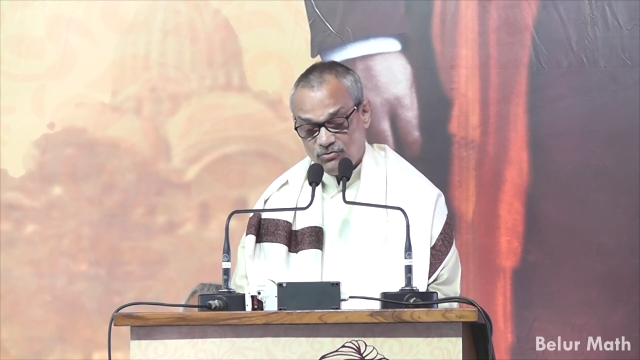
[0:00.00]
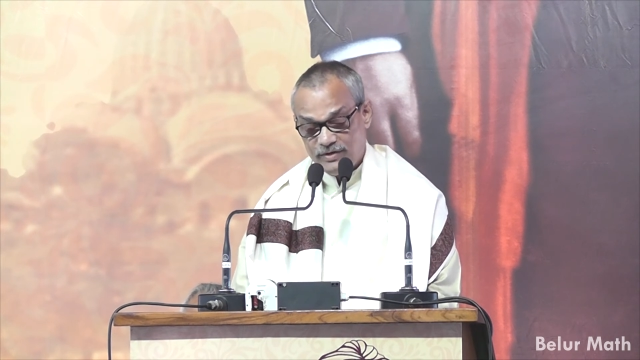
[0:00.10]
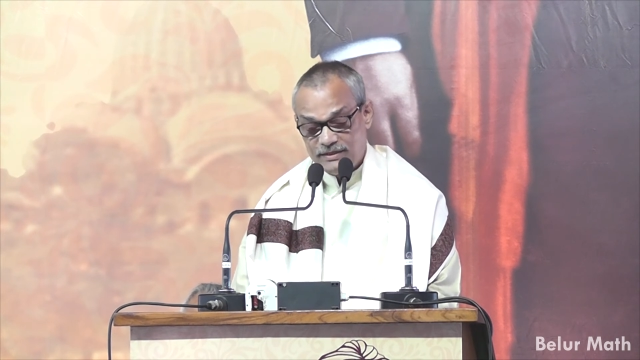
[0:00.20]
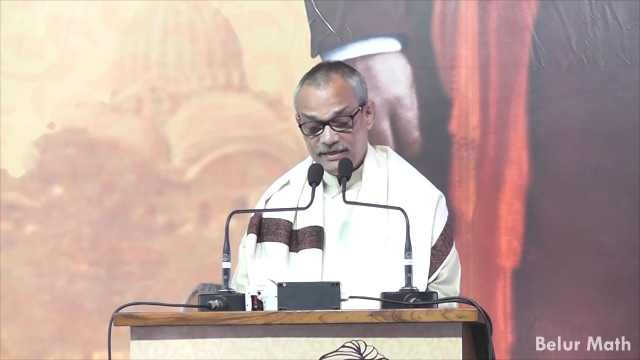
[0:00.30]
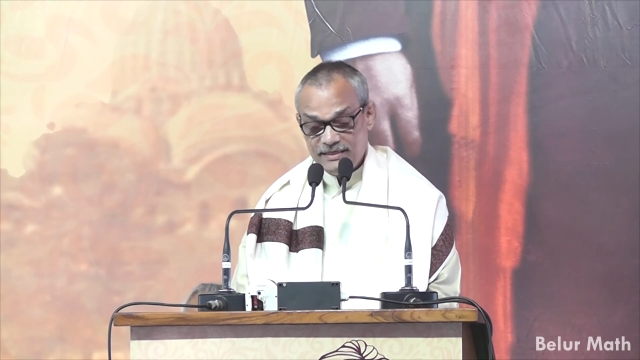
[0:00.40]

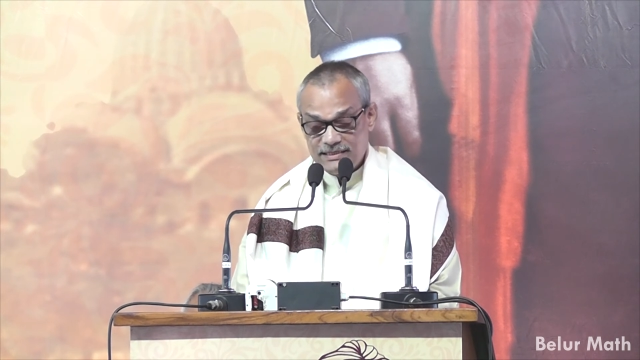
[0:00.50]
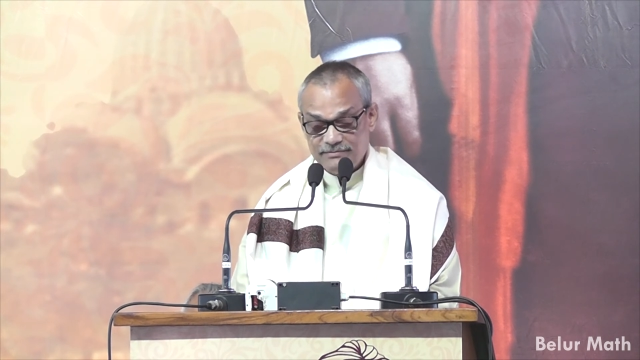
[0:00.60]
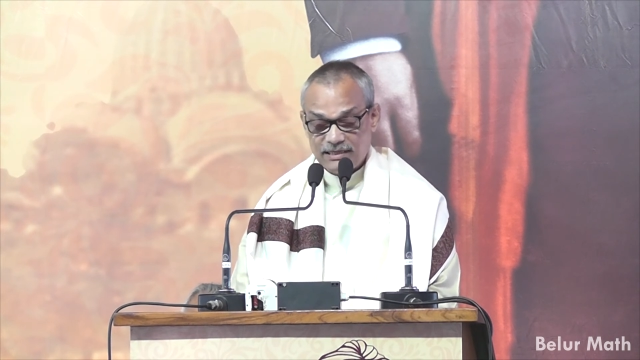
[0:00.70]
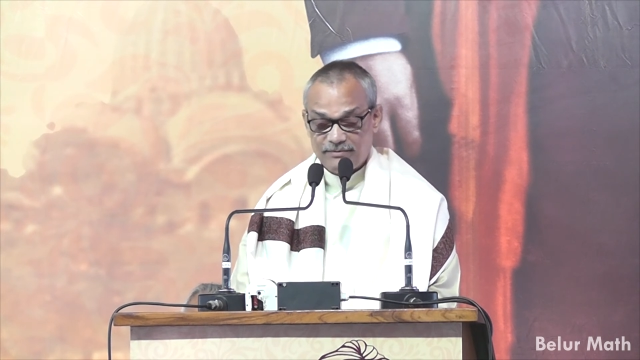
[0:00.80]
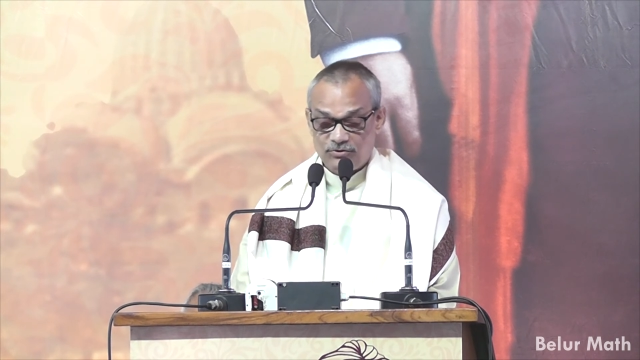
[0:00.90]
With
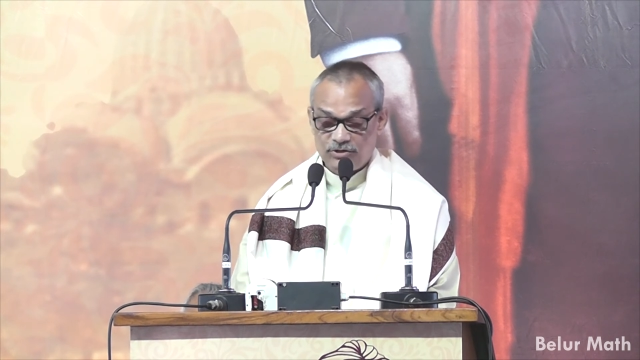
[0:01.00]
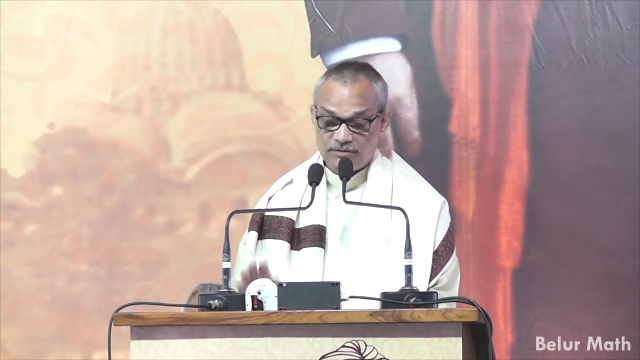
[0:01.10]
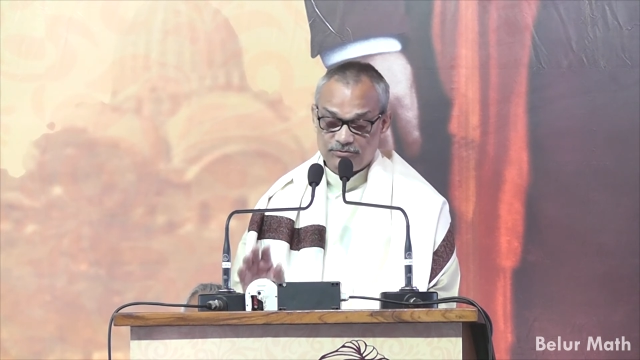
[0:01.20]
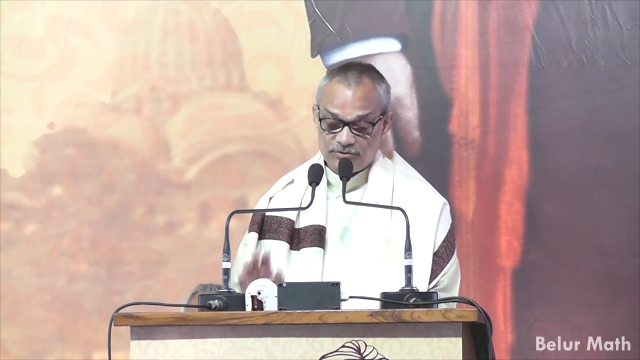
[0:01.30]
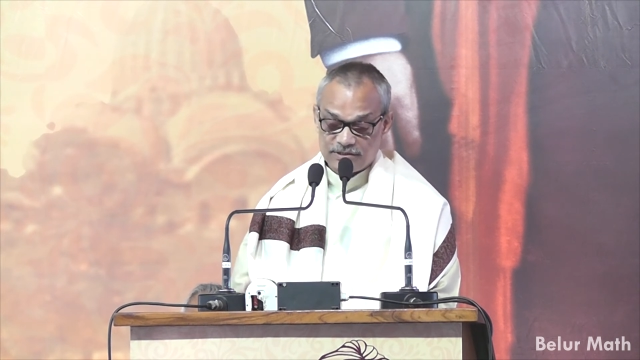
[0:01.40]
reasonable amount
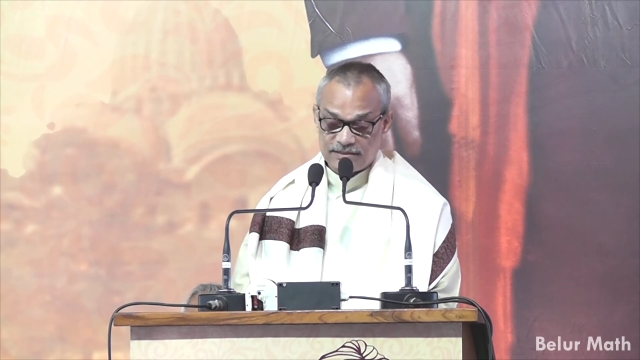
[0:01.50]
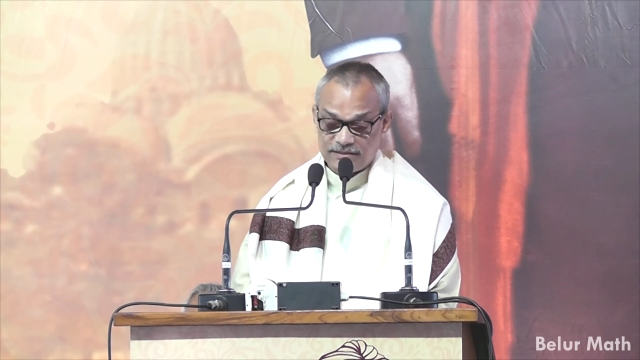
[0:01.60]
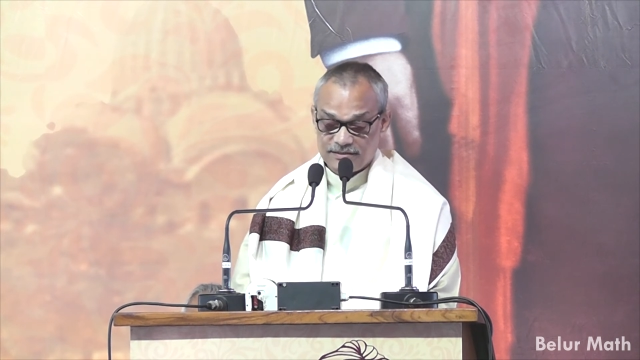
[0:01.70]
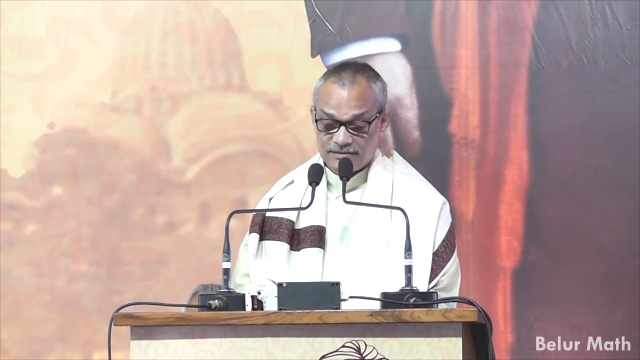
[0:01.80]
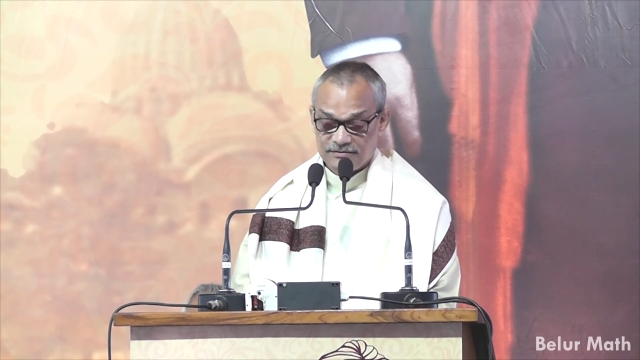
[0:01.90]
of
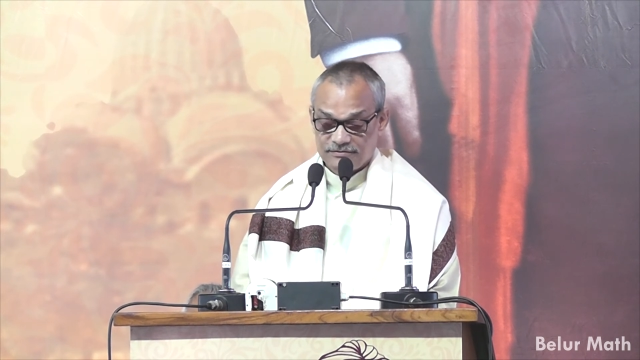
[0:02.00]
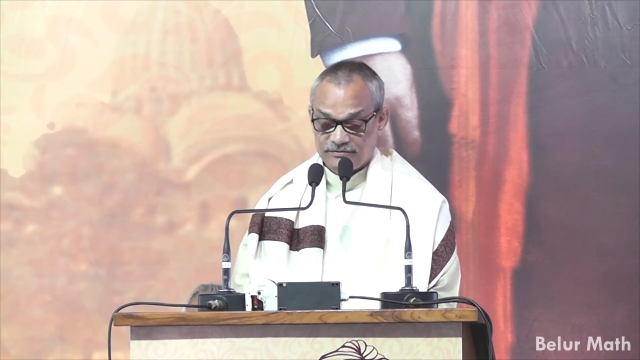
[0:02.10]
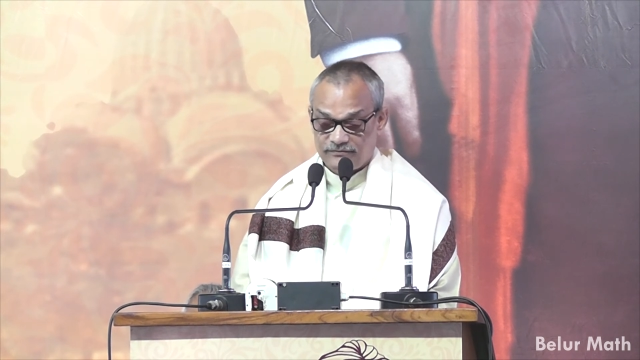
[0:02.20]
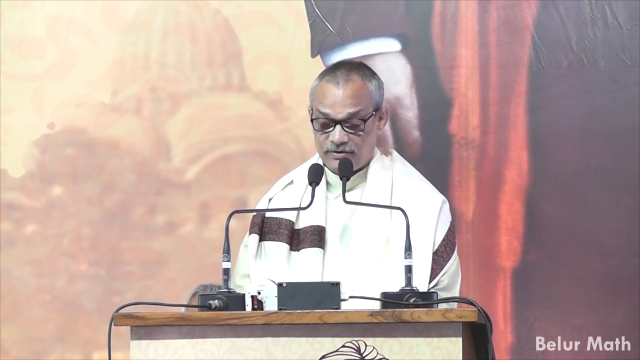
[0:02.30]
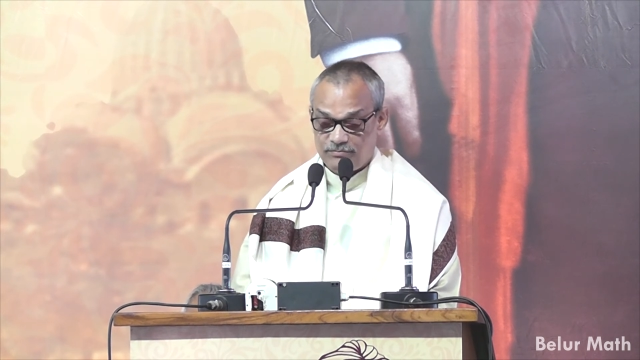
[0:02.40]
donations
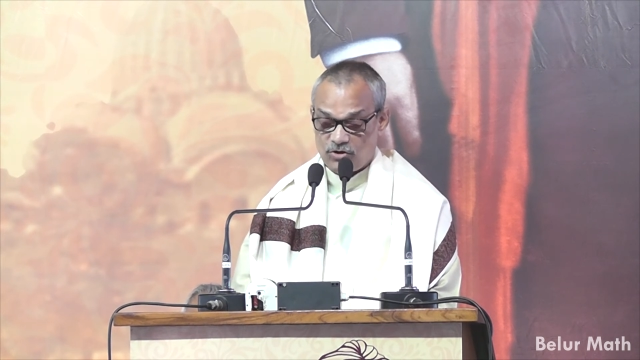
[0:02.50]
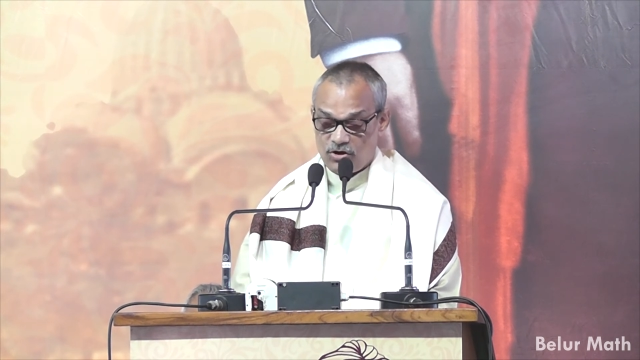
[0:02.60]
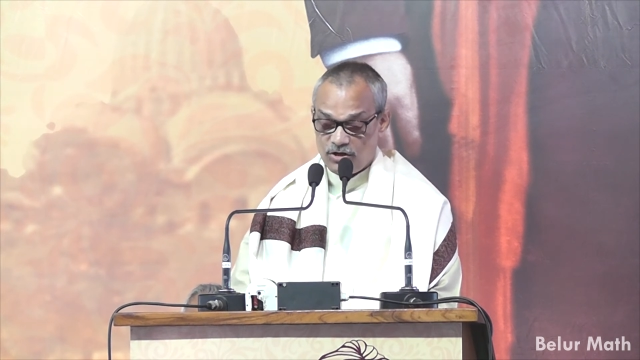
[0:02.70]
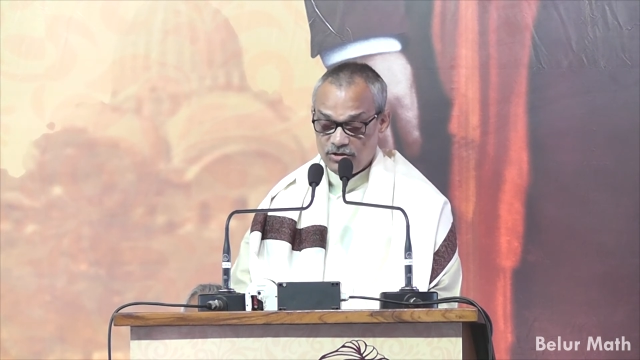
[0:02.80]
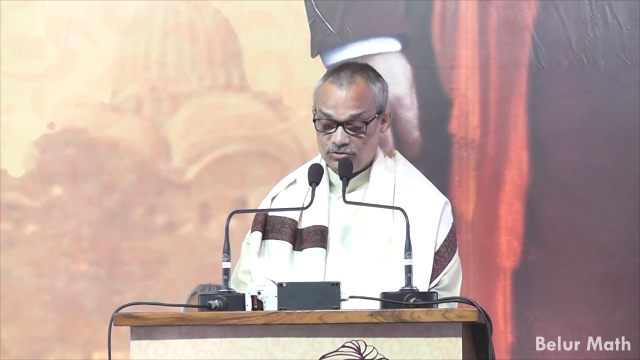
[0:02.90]
from
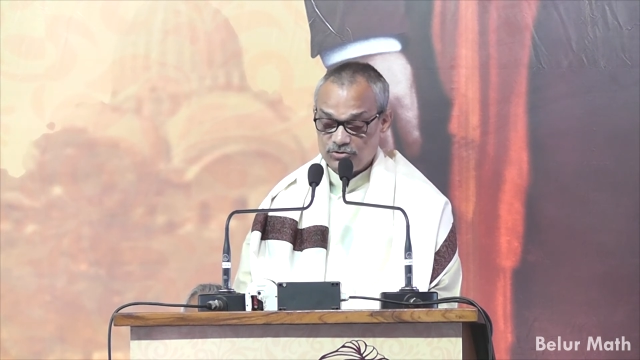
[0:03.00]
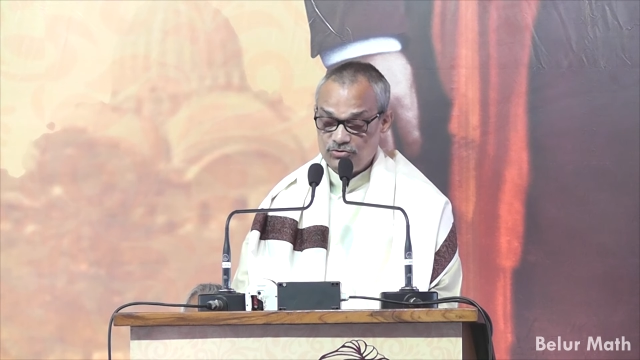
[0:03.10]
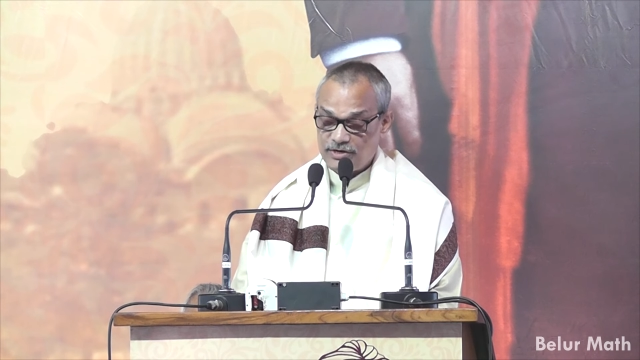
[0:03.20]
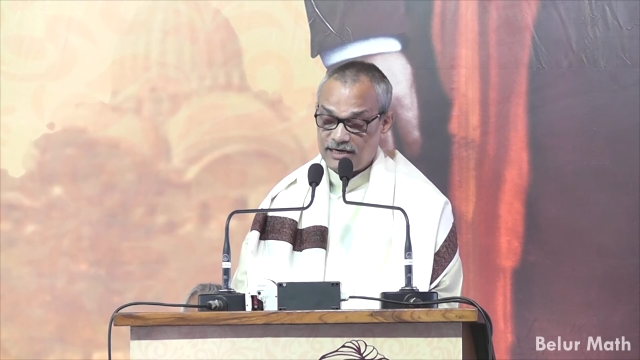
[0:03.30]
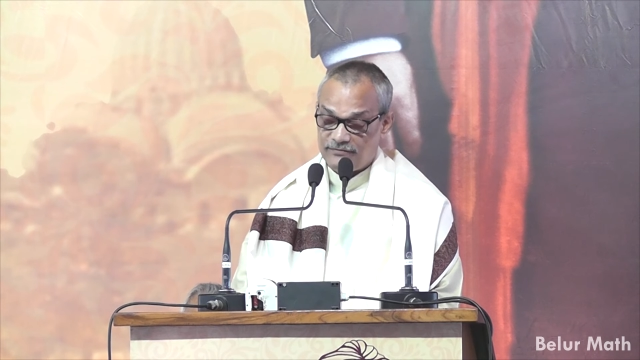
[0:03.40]
all those
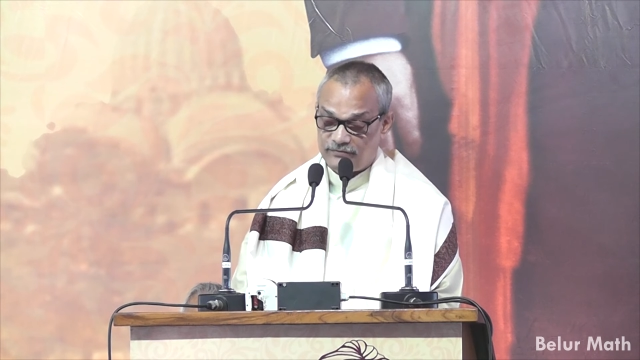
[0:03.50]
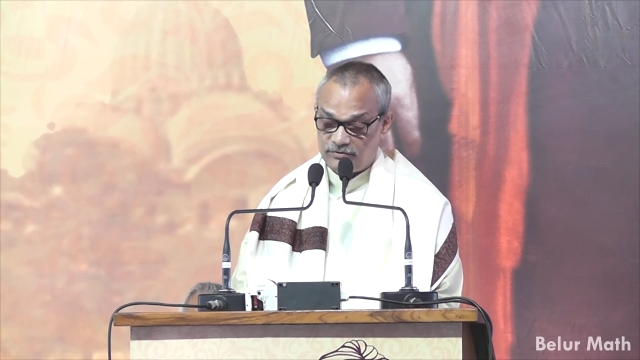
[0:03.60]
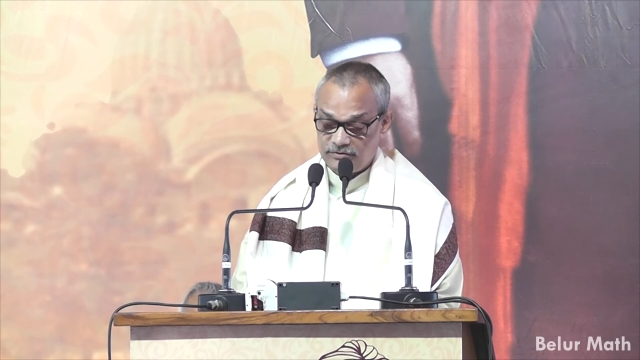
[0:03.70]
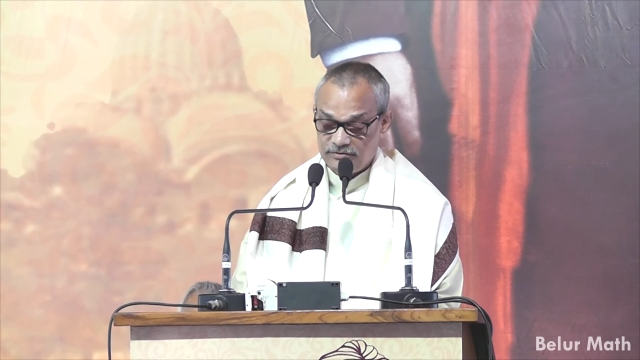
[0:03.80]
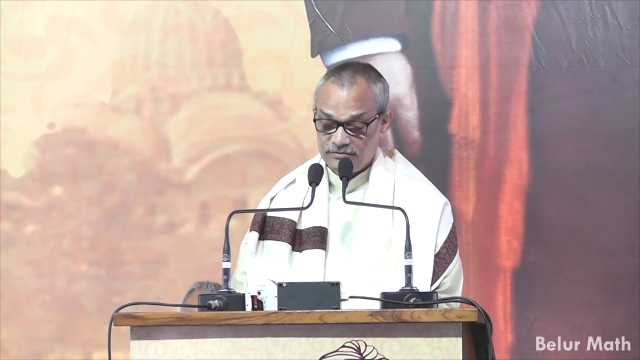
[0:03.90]
who can
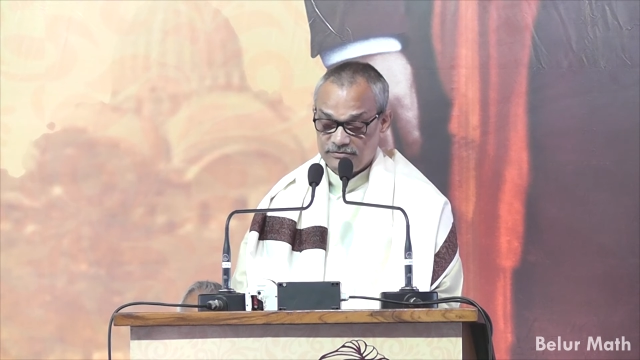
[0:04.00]
afford,